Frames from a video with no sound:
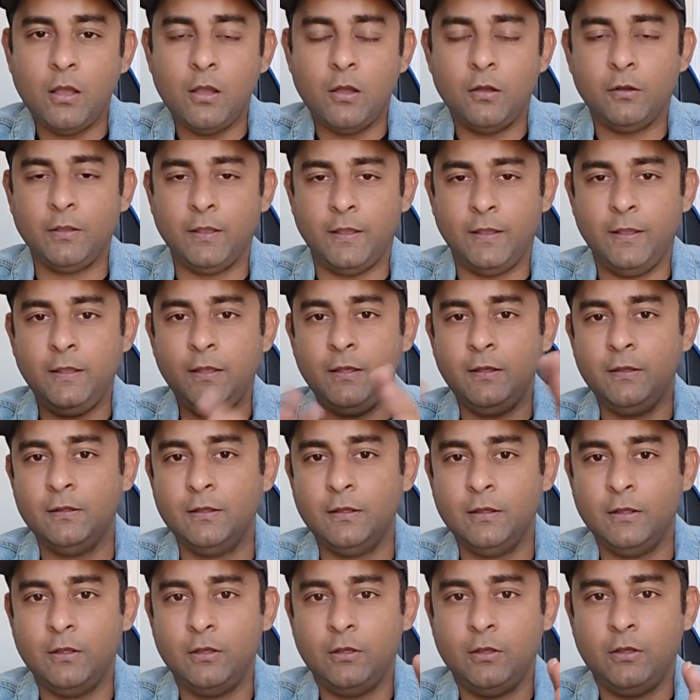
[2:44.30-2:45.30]

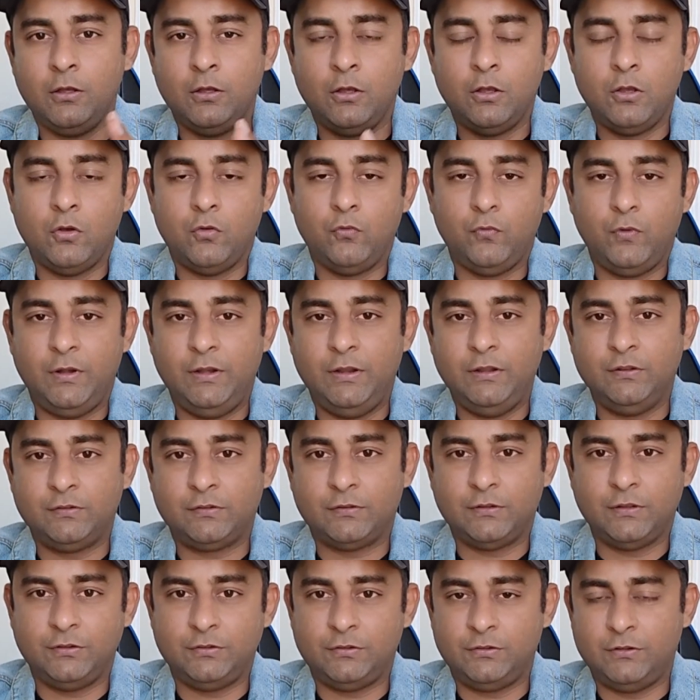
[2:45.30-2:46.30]
Okay, we
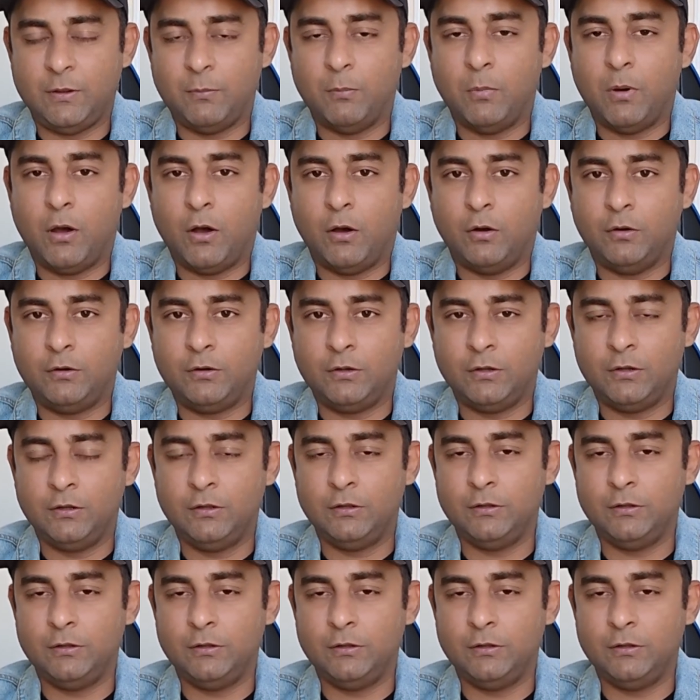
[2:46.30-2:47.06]
discussed about